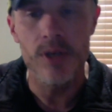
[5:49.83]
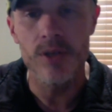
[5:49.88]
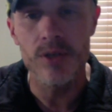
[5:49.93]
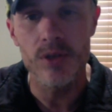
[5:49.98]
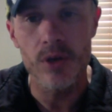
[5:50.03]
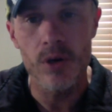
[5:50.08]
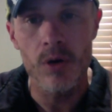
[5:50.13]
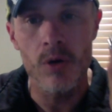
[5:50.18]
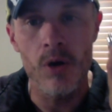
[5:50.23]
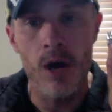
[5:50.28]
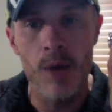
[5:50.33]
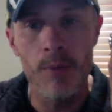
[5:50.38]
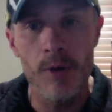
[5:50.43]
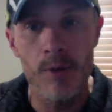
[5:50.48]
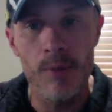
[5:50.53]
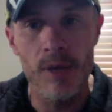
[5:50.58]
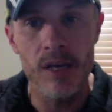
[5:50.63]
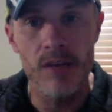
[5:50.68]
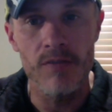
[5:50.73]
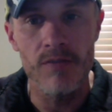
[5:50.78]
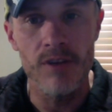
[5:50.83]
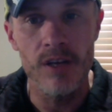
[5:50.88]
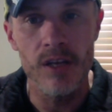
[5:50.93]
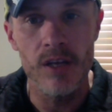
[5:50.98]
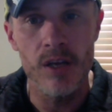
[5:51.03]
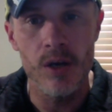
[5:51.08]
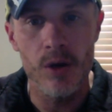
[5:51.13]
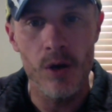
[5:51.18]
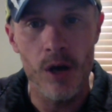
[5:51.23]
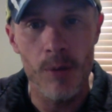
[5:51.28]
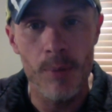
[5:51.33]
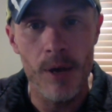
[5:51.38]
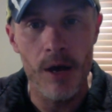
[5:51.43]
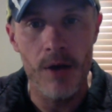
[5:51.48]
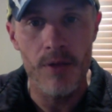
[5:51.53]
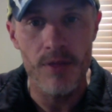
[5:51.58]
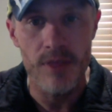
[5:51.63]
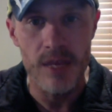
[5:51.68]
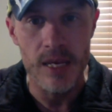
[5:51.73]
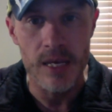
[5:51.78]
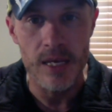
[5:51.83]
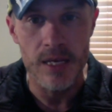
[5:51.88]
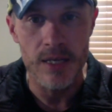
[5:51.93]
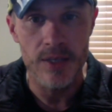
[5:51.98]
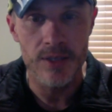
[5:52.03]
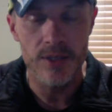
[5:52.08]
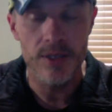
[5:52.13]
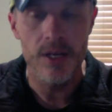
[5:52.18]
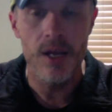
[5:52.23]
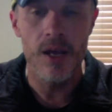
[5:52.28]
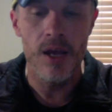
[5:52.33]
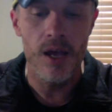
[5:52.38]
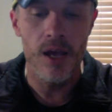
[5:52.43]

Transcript: So I'm going to make a video about these